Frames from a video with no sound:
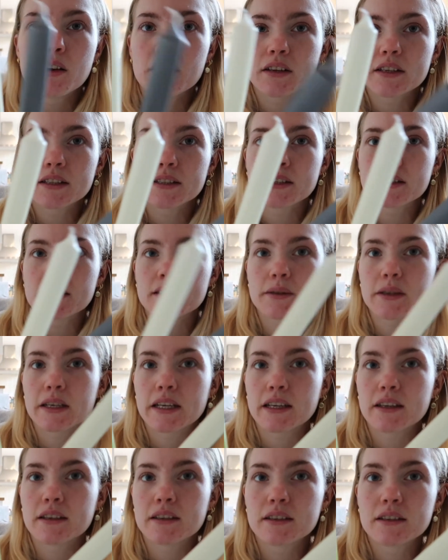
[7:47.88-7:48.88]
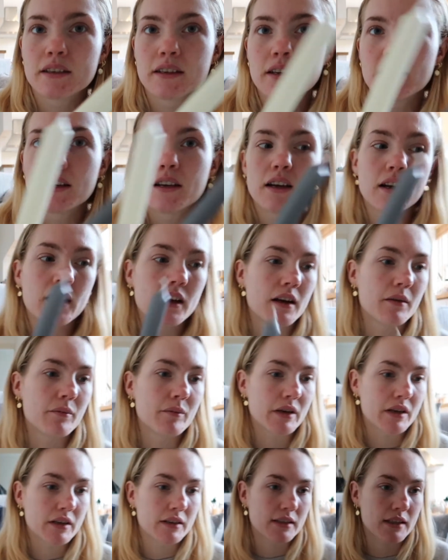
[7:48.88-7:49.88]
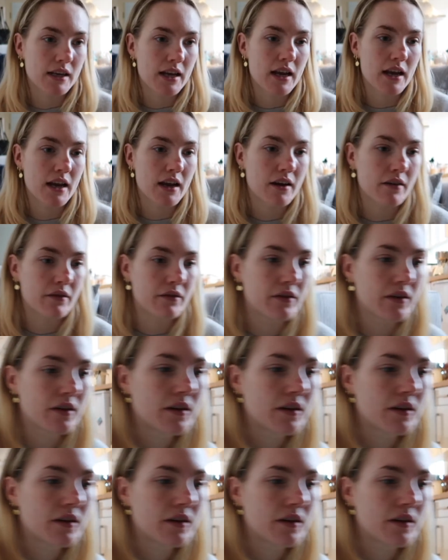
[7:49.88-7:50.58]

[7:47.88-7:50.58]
Aren't they so sweet? Because I have